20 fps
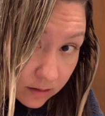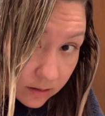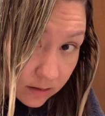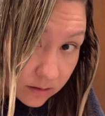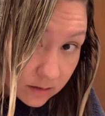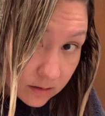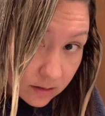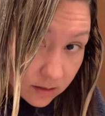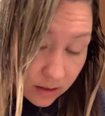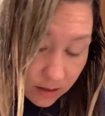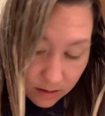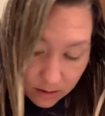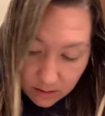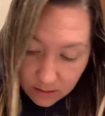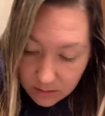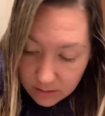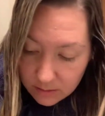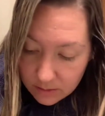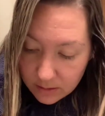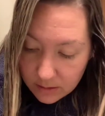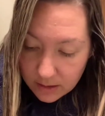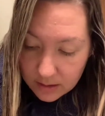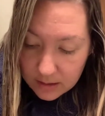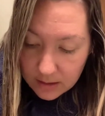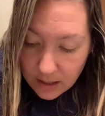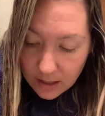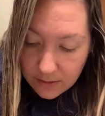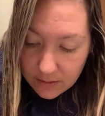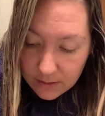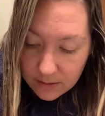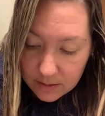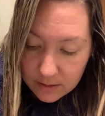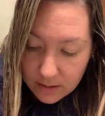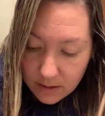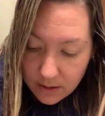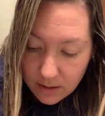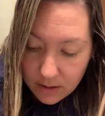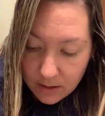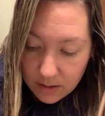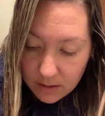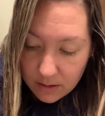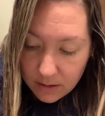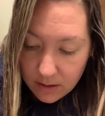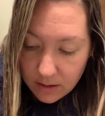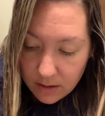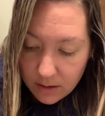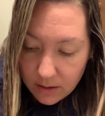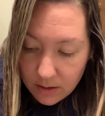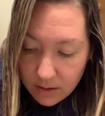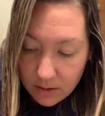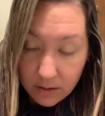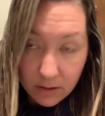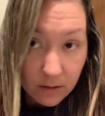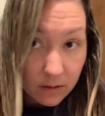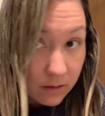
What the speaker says: let's see, let's add this guy in there.